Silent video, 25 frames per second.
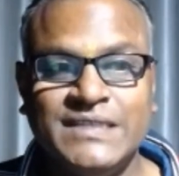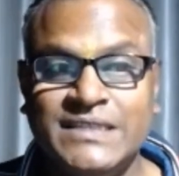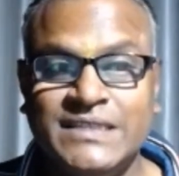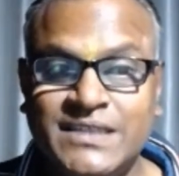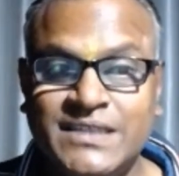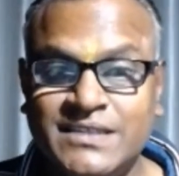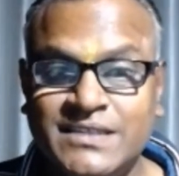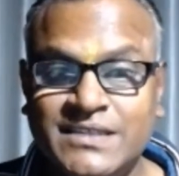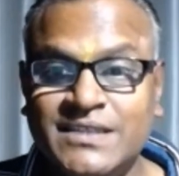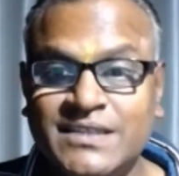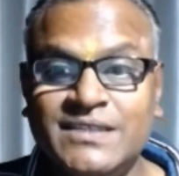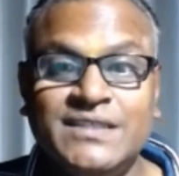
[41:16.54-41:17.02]

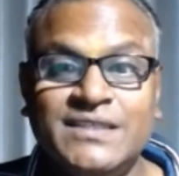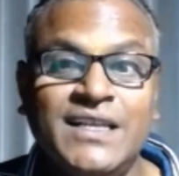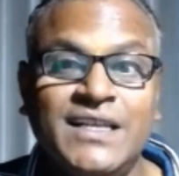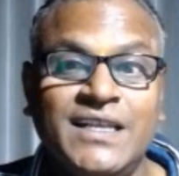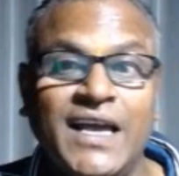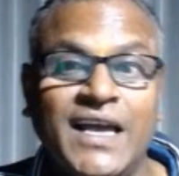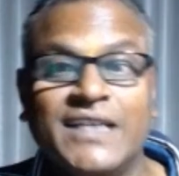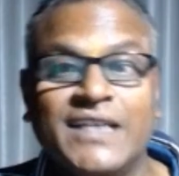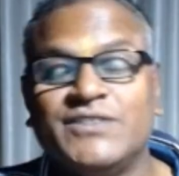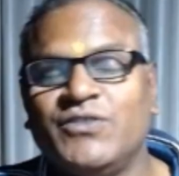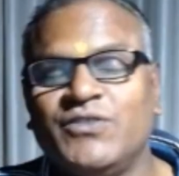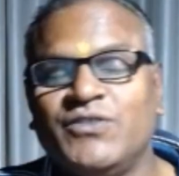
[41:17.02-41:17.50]
This is
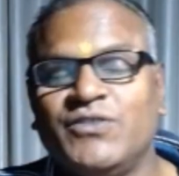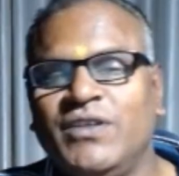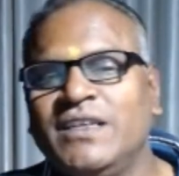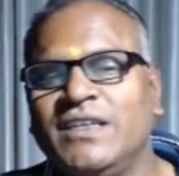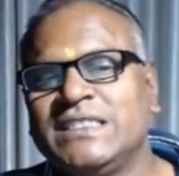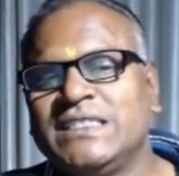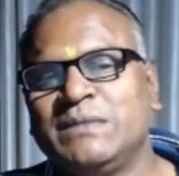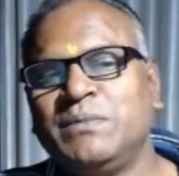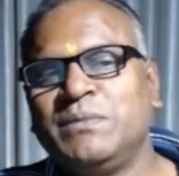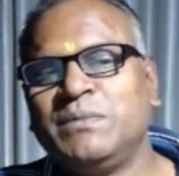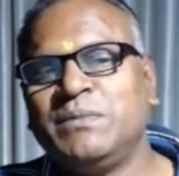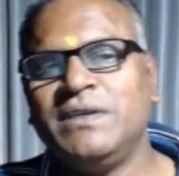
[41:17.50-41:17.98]

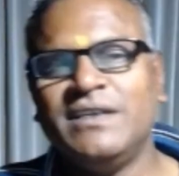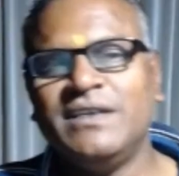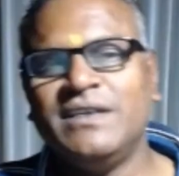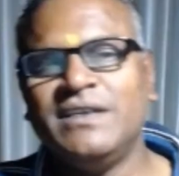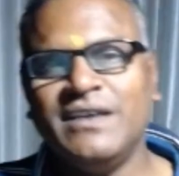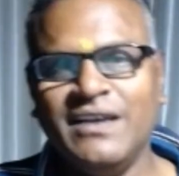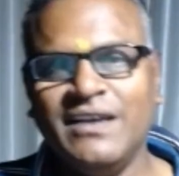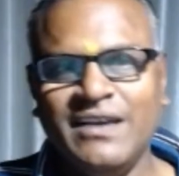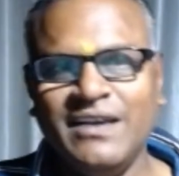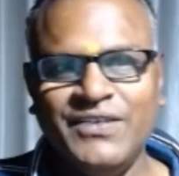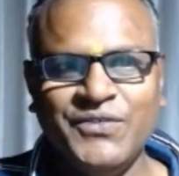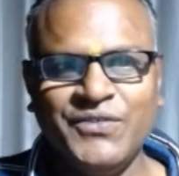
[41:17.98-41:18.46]
natural
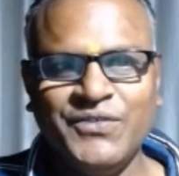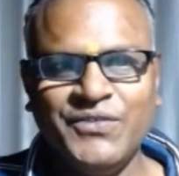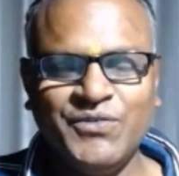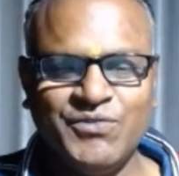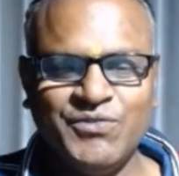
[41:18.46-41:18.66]
speaking.